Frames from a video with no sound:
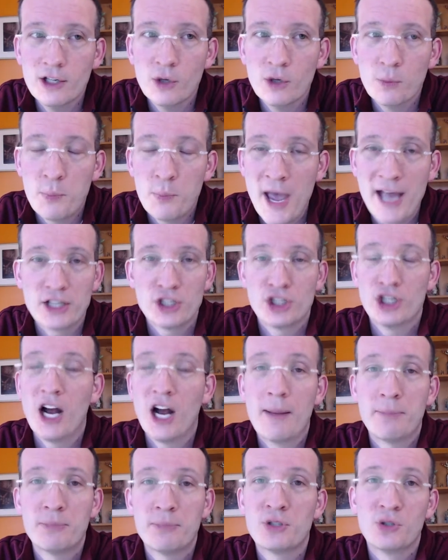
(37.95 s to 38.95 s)
pet
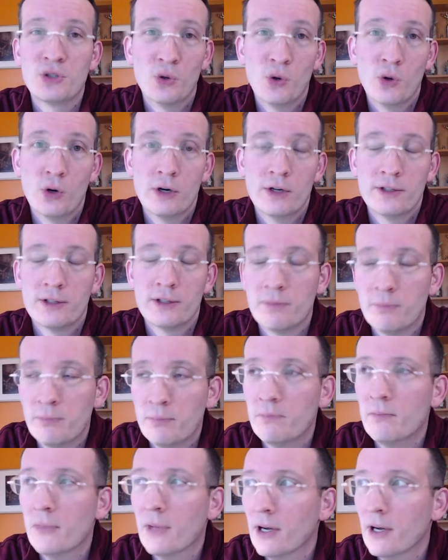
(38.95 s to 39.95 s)
shop stores,
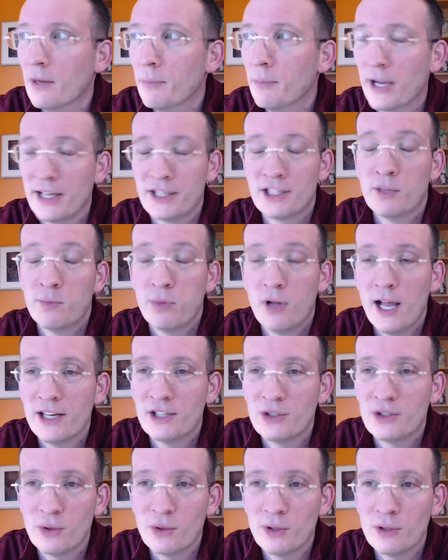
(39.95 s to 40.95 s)
pet supply
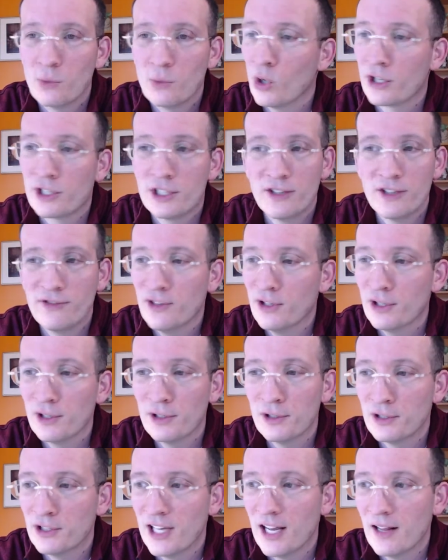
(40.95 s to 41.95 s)
store. It works if
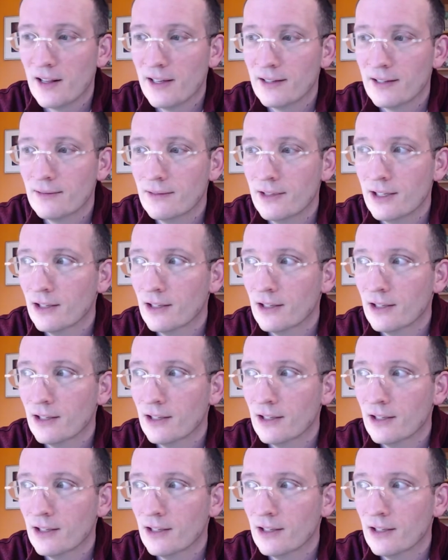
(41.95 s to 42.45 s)
you're selling,